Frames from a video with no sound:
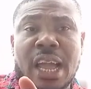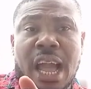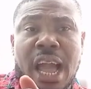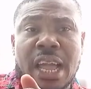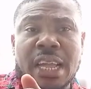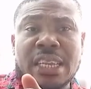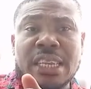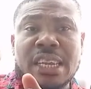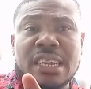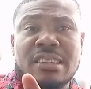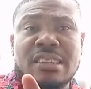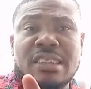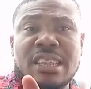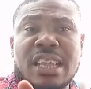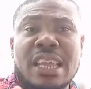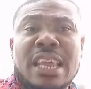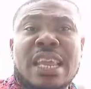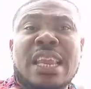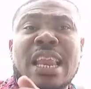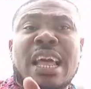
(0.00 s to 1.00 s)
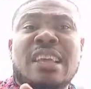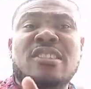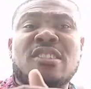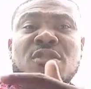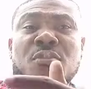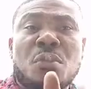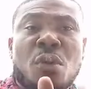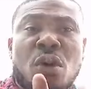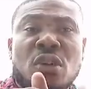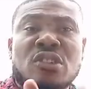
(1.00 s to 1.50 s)
and getting it in
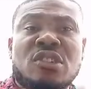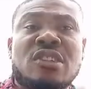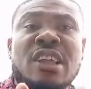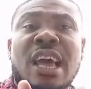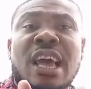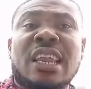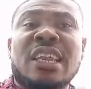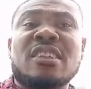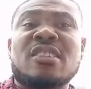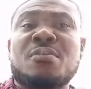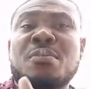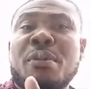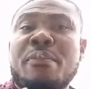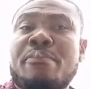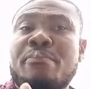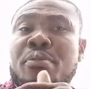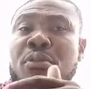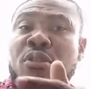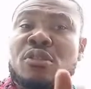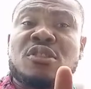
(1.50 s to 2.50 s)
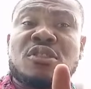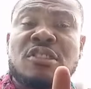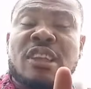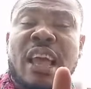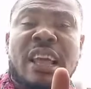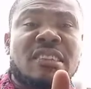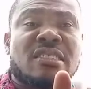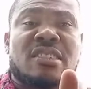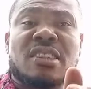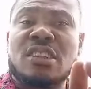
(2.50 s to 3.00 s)
as much that it's been
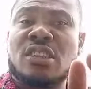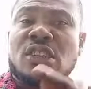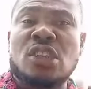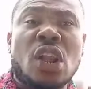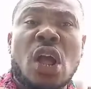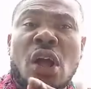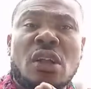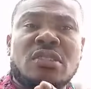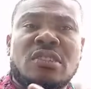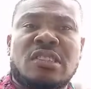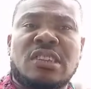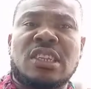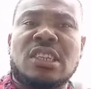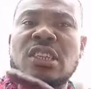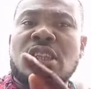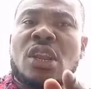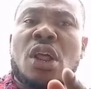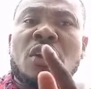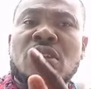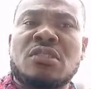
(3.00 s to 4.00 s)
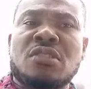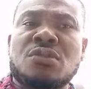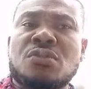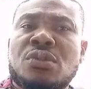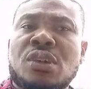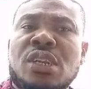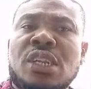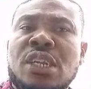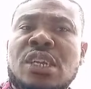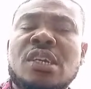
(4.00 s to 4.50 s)
processed. Nothing
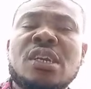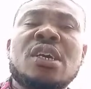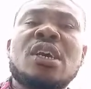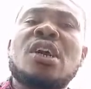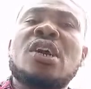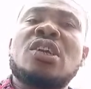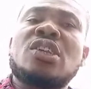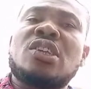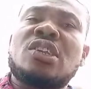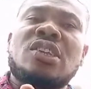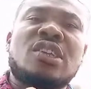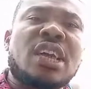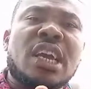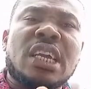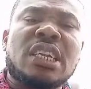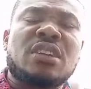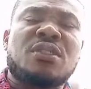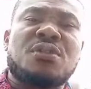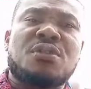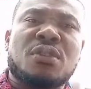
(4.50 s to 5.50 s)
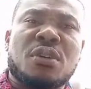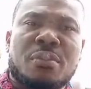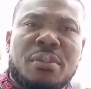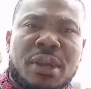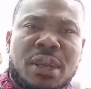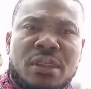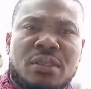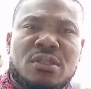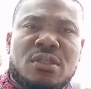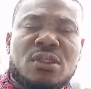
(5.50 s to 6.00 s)
really changed from
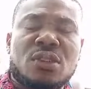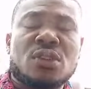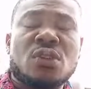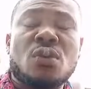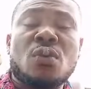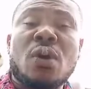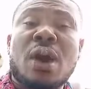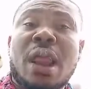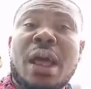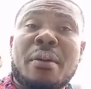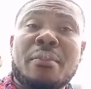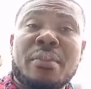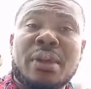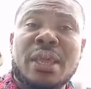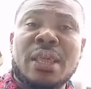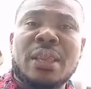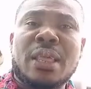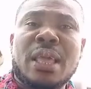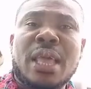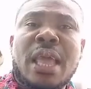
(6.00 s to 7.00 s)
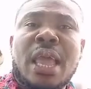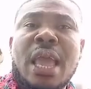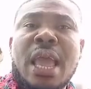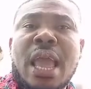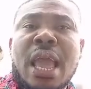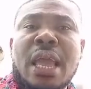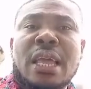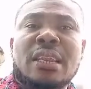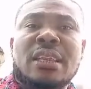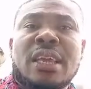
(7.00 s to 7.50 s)
it. You know what I mean?
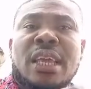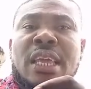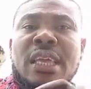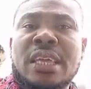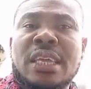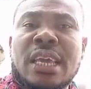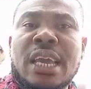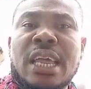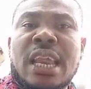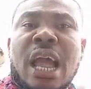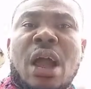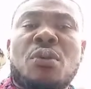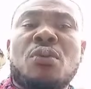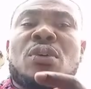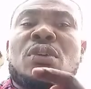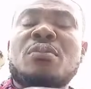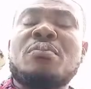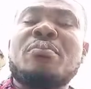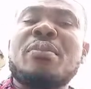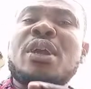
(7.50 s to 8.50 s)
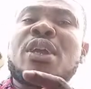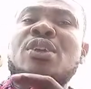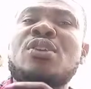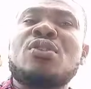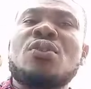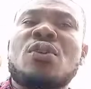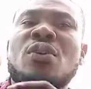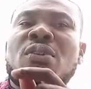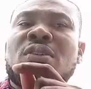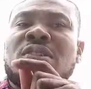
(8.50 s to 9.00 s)
And again, I want to make
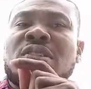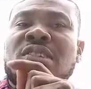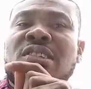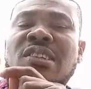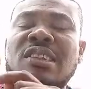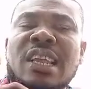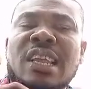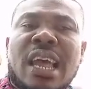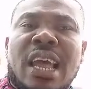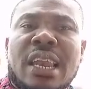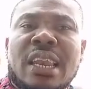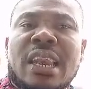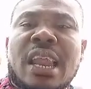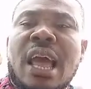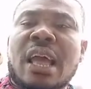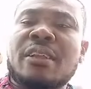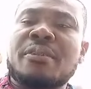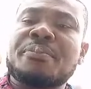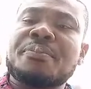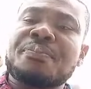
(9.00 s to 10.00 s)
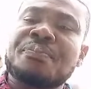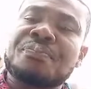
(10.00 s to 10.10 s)
you understand that